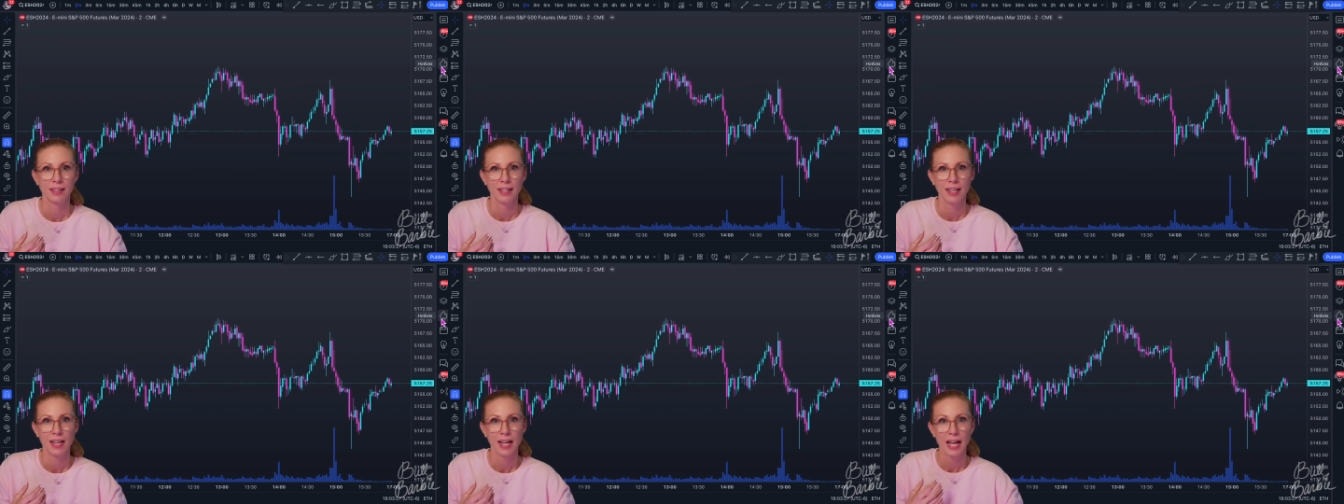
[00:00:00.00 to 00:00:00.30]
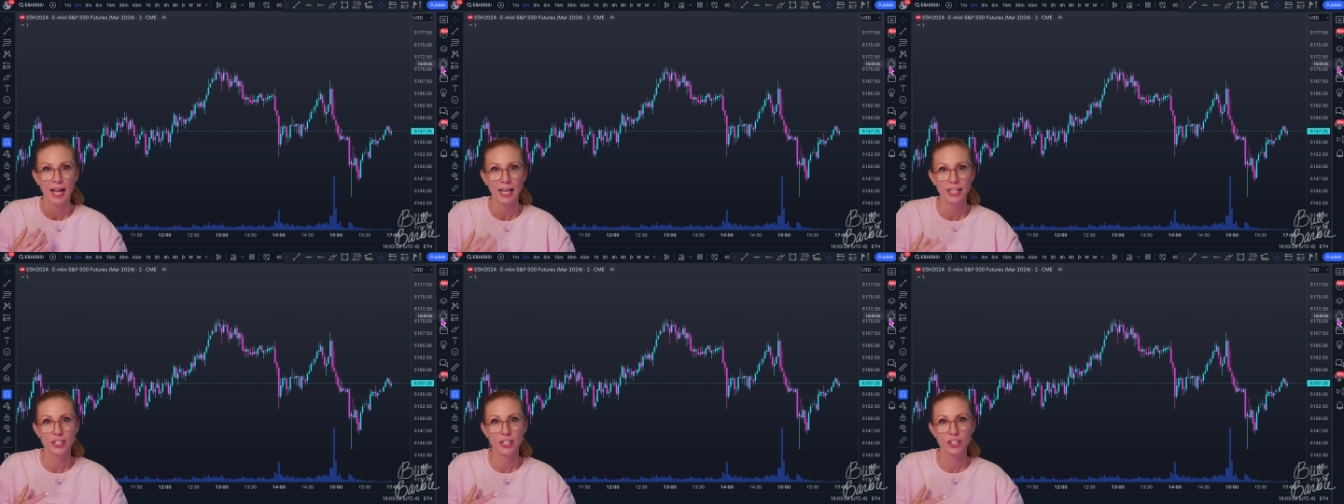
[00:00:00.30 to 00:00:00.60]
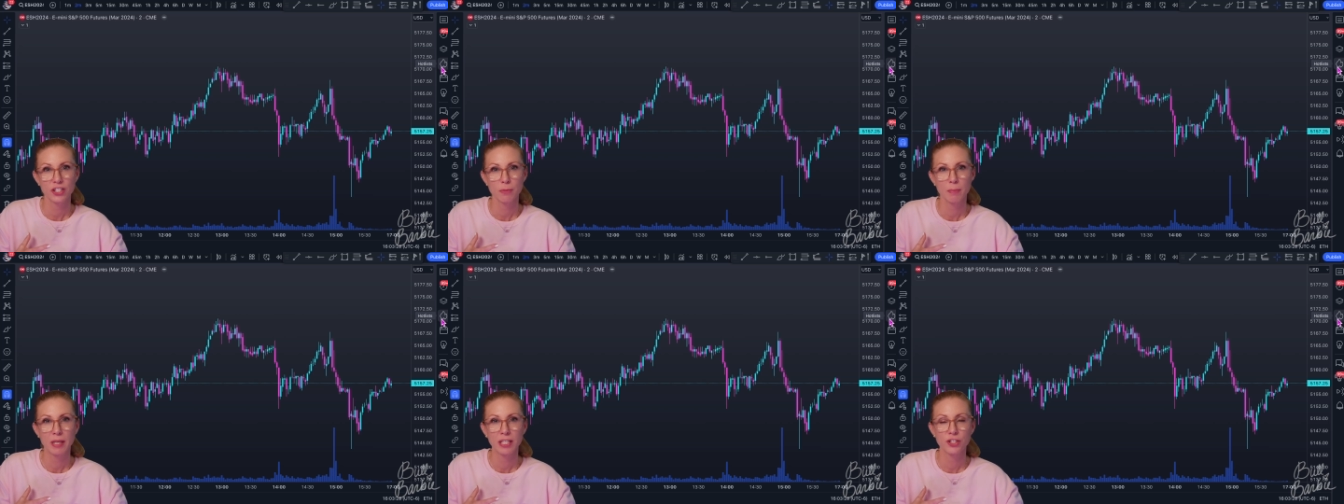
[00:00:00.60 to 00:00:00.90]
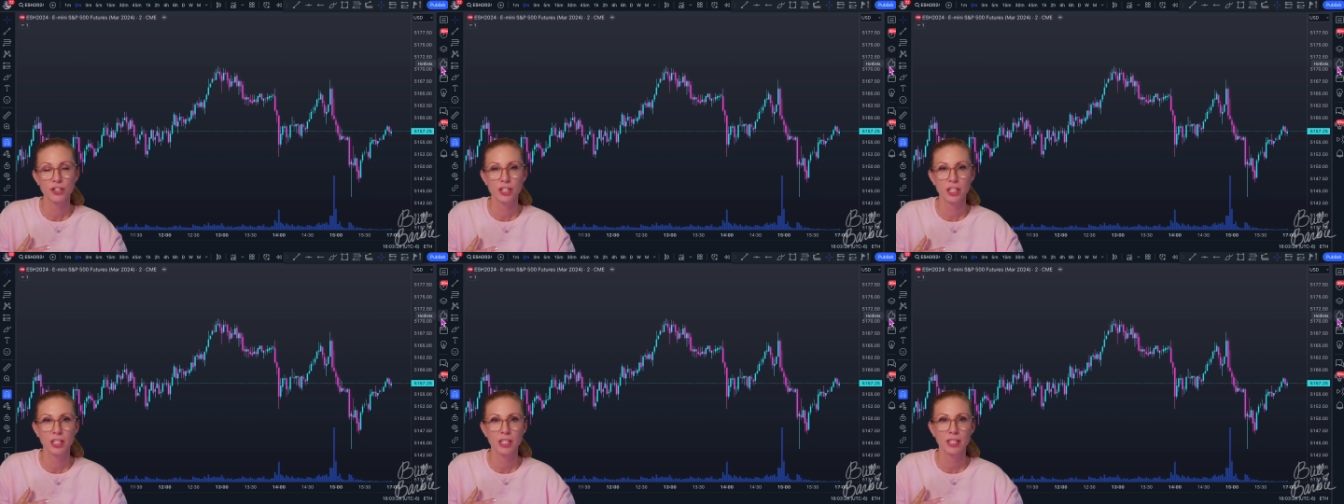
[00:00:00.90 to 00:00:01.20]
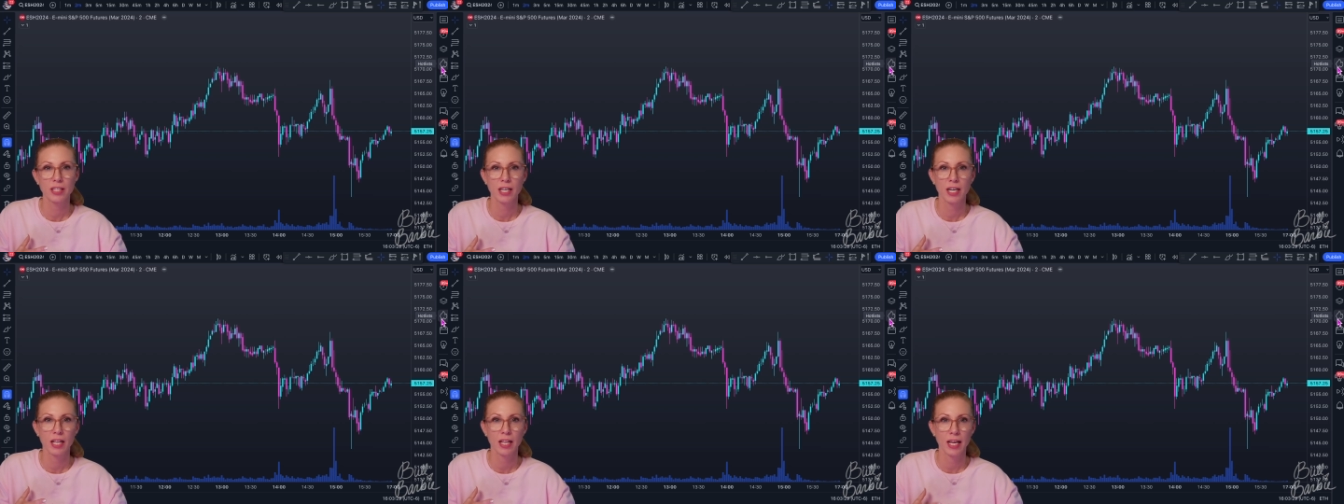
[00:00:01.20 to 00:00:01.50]
I just mentioned
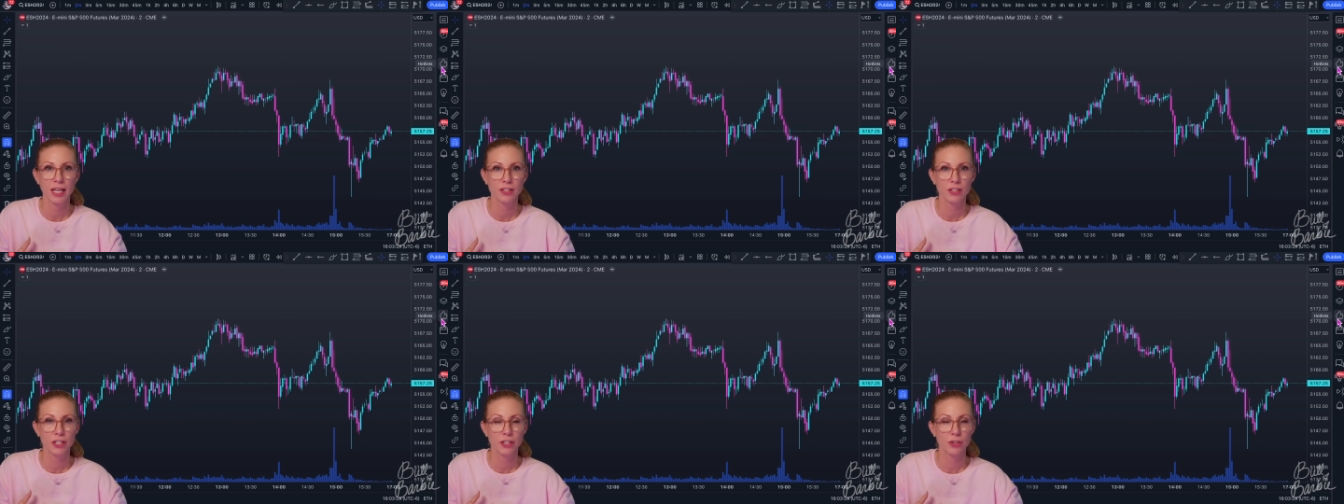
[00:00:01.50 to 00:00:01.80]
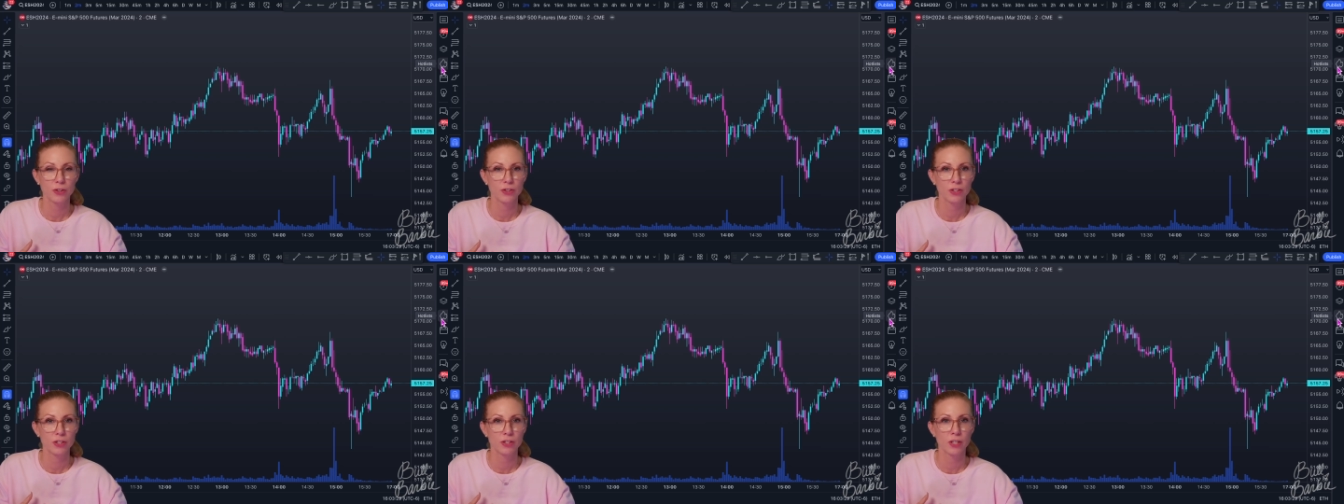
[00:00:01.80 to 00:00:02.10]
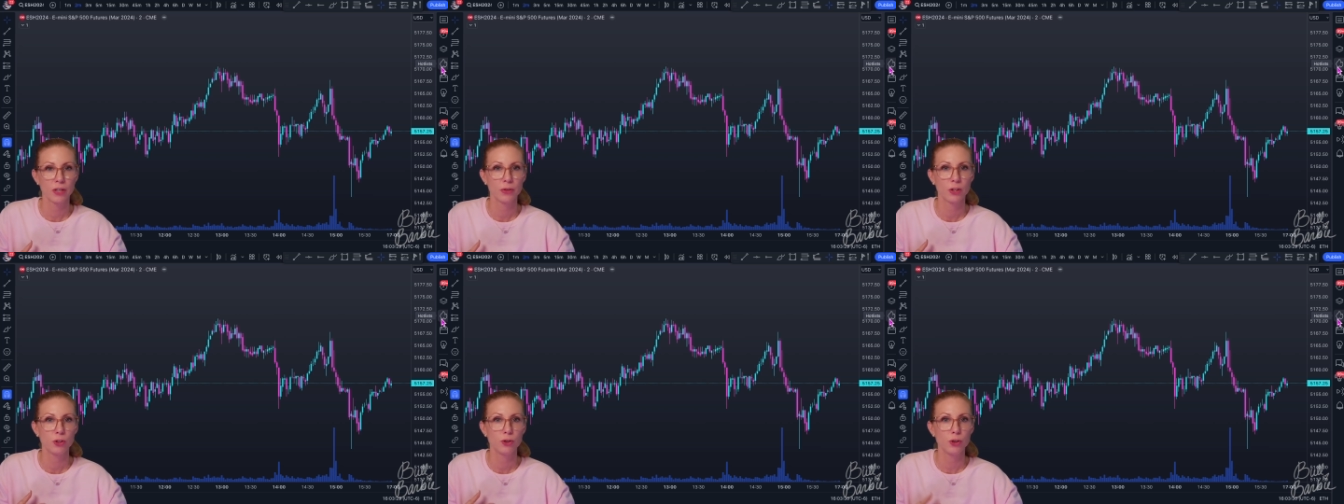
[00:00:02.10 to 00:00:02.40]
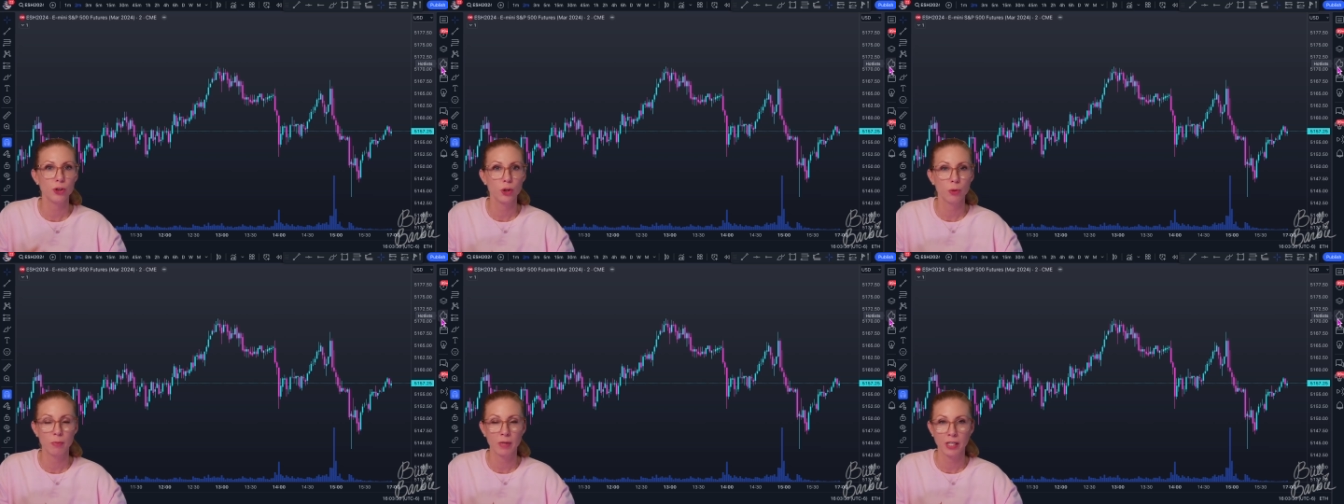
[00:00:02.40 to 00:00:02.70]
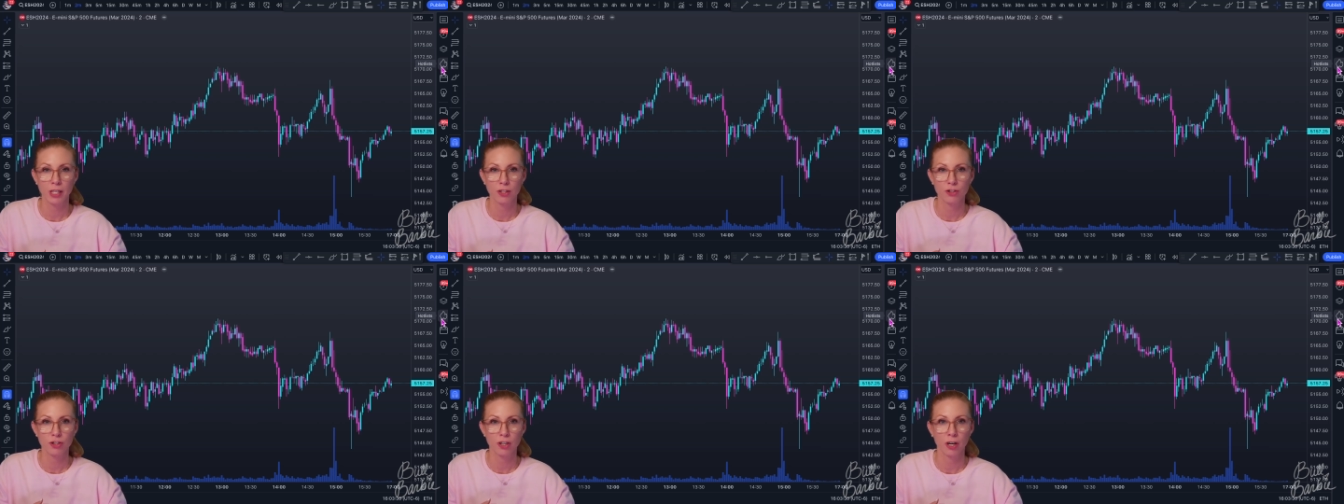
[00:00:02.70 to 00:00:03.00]
that I like to use this on the two
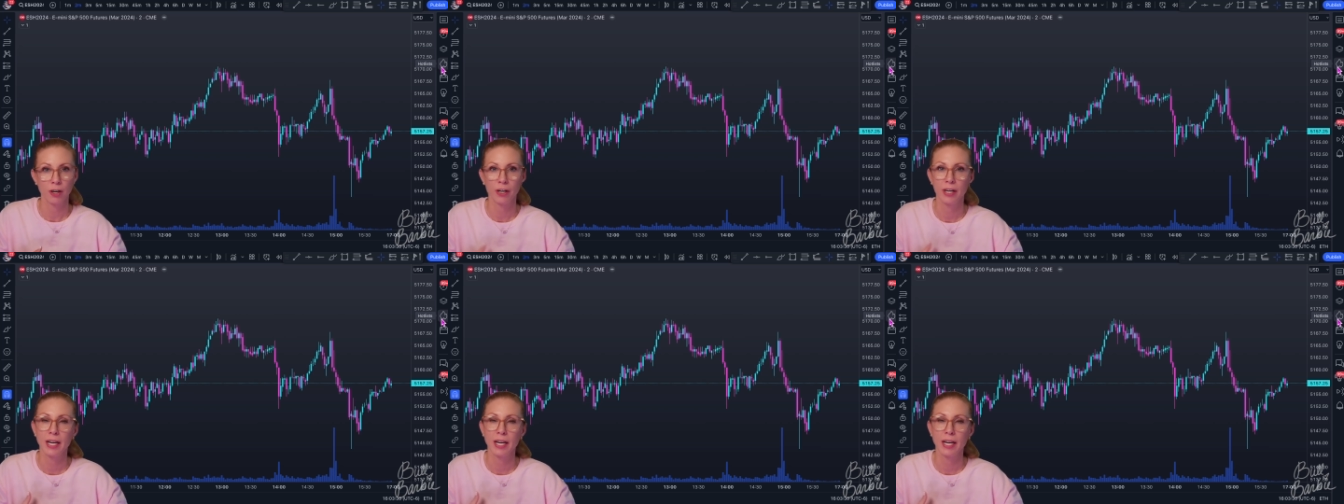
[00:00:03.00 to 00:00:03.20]
minute chart.